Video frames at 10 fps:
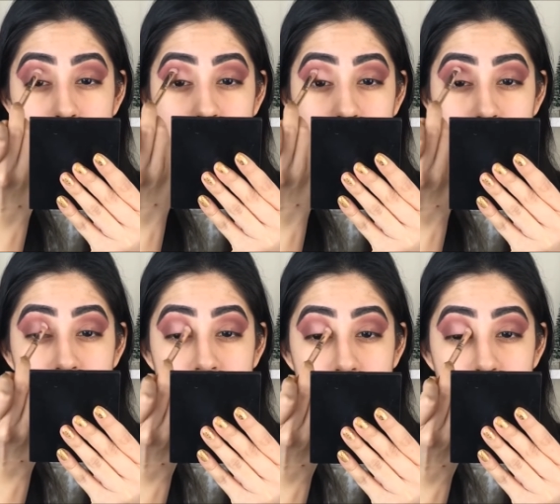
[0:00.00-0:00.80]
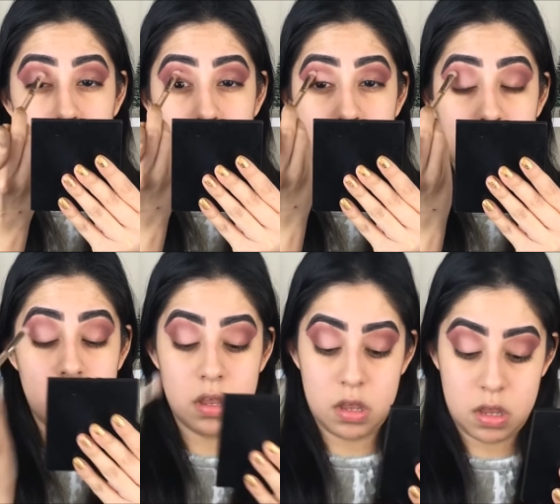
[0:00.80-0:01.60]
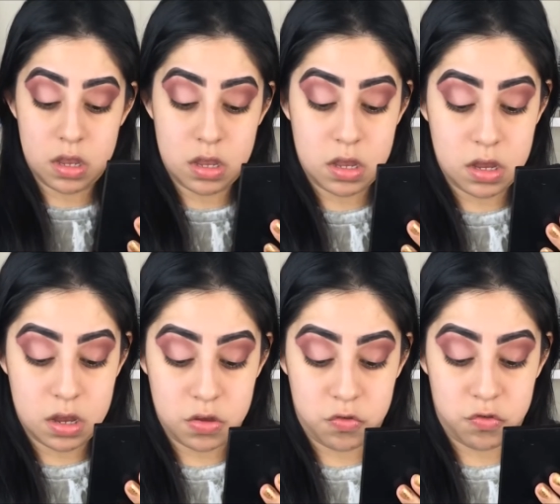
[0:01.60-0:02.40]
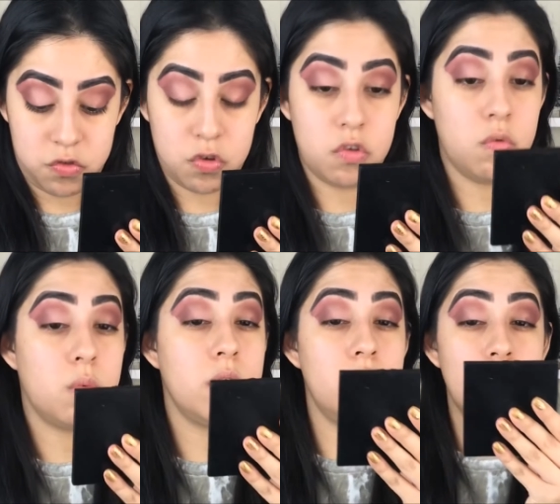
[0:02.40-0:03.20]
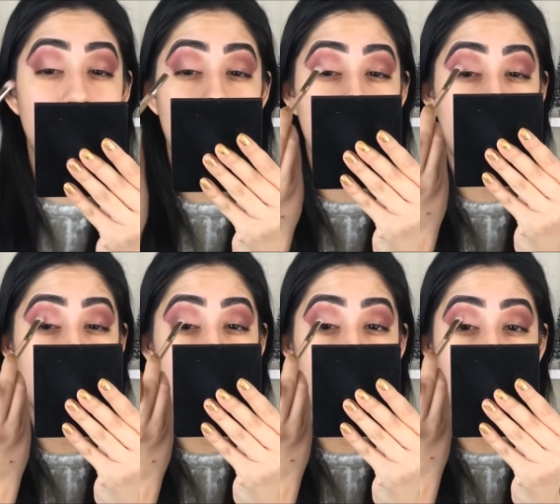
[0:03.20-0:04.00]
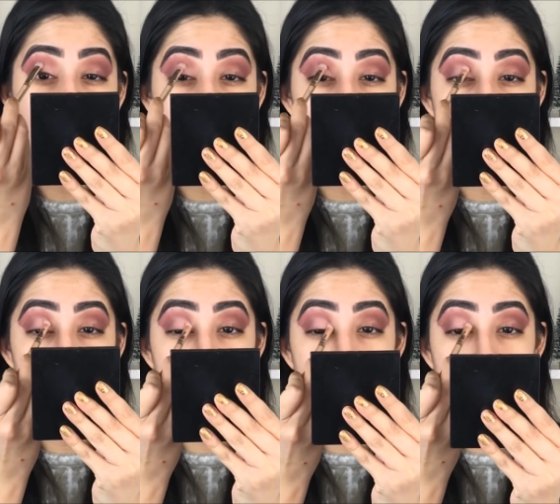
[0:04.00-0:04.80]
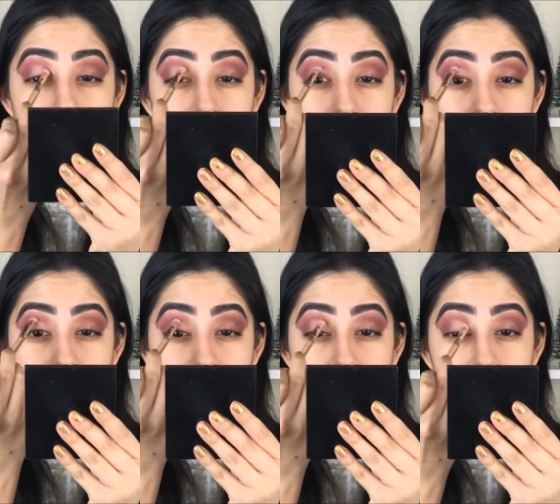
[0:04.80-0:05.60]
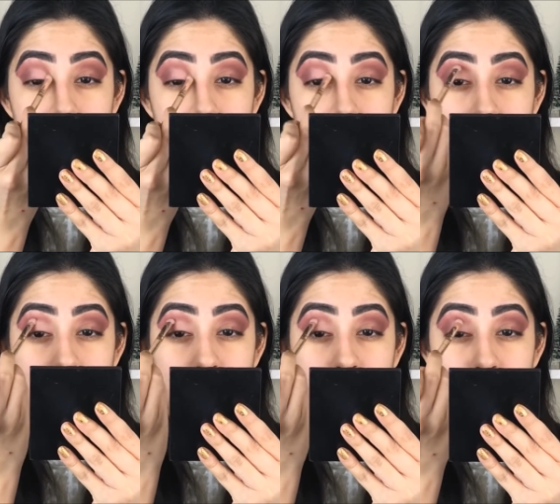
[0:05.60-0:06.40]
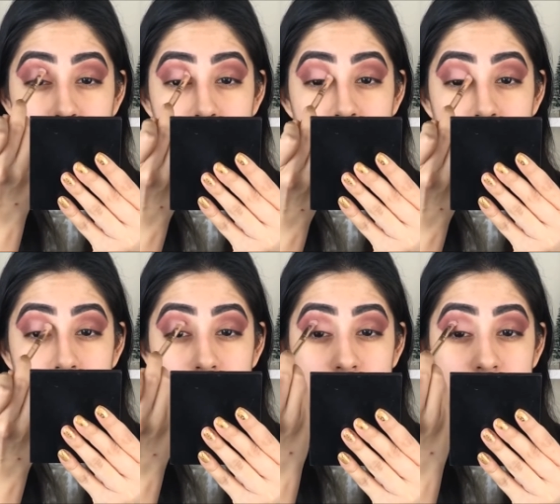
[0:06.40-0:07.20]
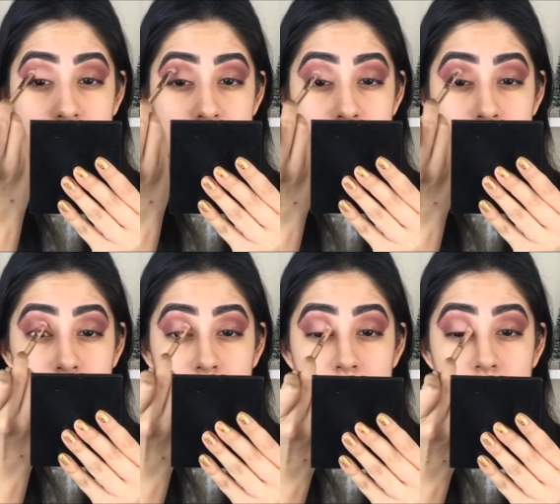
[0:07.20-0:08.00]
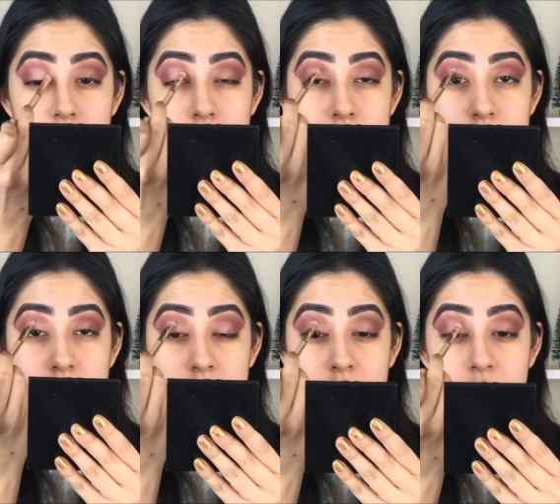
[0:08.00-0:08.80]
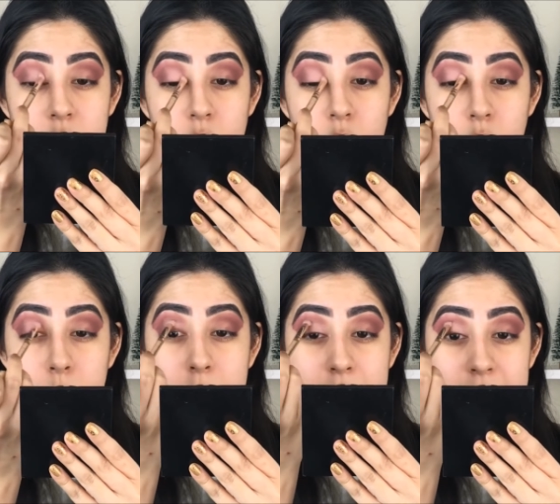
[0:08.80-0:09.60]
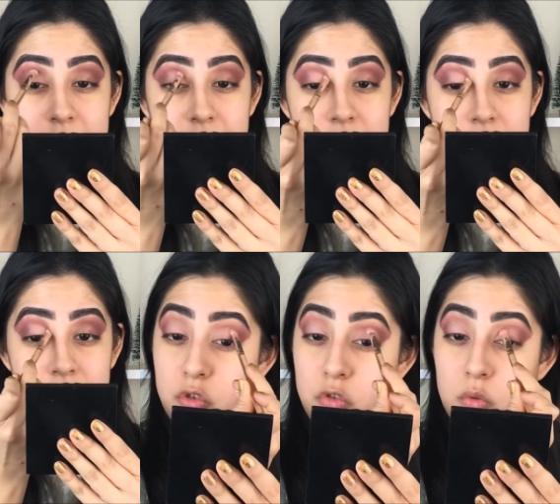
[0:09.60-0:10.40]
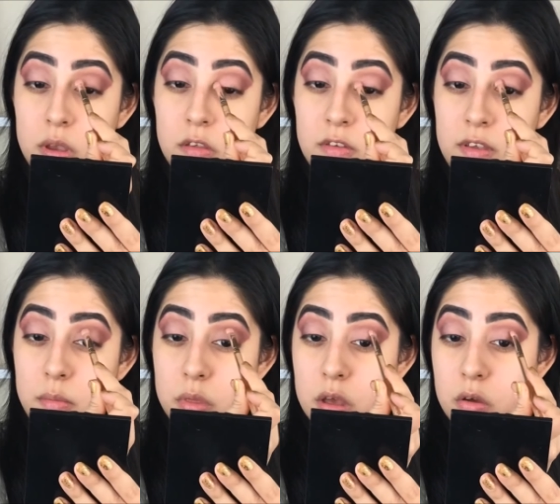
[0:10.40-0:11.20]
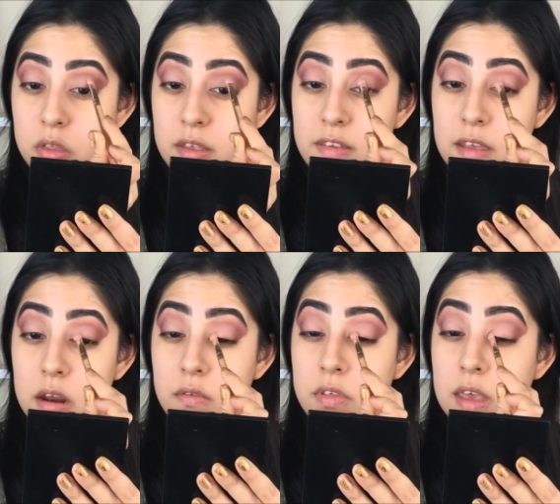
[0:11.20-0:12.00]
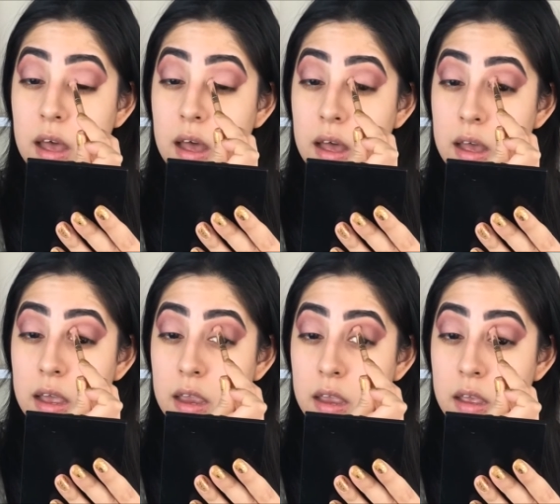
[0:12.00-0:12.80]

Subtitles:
concealer. I just want to see how it's gonna look with the other. Hopefully it's gonna look nice, because then I can't go back. Doing the same thing on this side of the eye.